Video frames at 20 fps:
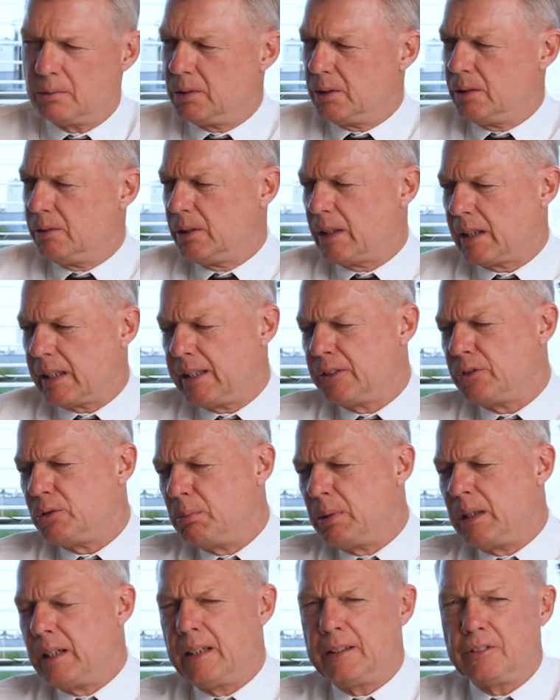the right to
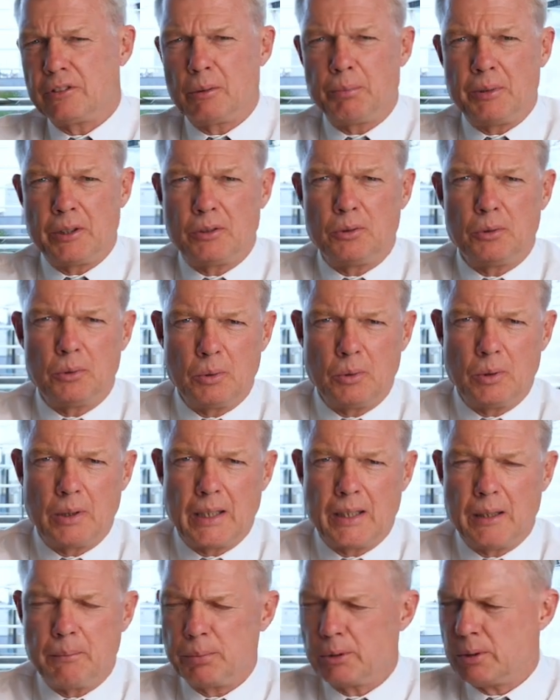buy, subject to
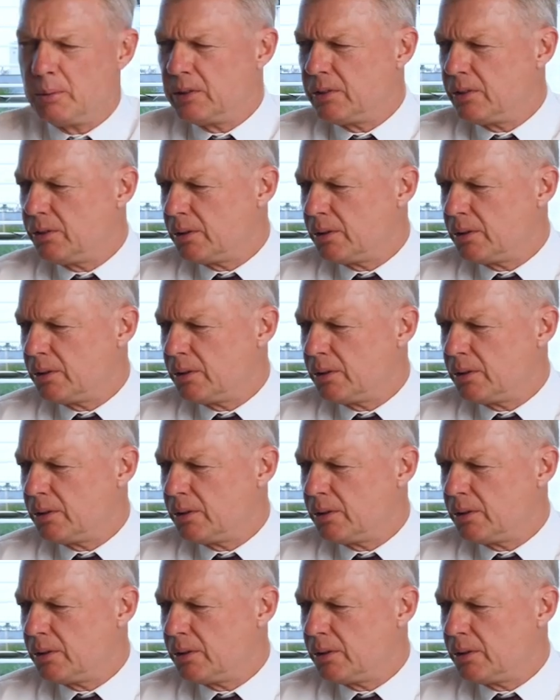getting permits